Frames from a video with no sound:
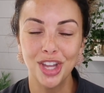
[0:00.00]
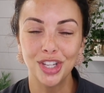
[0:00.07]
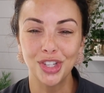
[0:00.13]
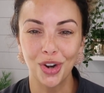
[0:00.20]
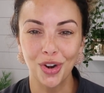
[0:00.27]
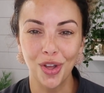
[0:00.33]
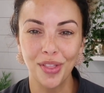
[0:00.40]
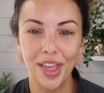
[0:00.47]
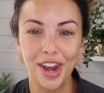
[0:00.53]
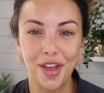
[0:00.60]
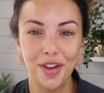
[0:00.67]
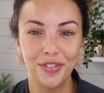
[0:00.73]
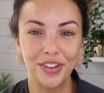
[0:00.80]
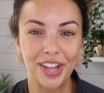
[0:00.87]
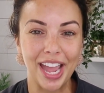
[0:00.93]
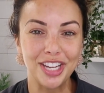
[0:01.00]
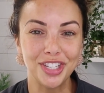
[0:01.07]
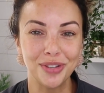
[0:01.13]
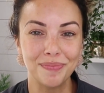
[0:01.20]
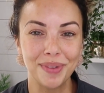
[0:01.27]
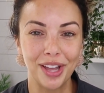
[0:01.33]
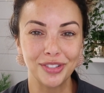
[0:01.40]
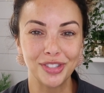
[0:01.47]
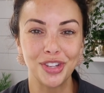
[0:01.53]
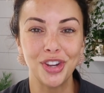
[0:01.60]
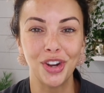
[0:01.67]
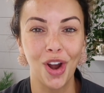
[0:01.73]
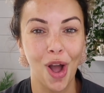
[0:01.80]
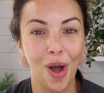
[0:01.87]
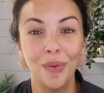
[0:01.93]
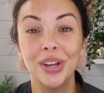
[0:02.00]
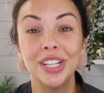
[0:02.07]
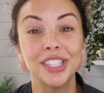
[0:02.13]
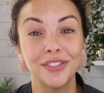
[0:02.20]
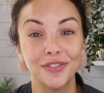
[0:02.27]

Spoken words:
Turn on that notification bell so you're always the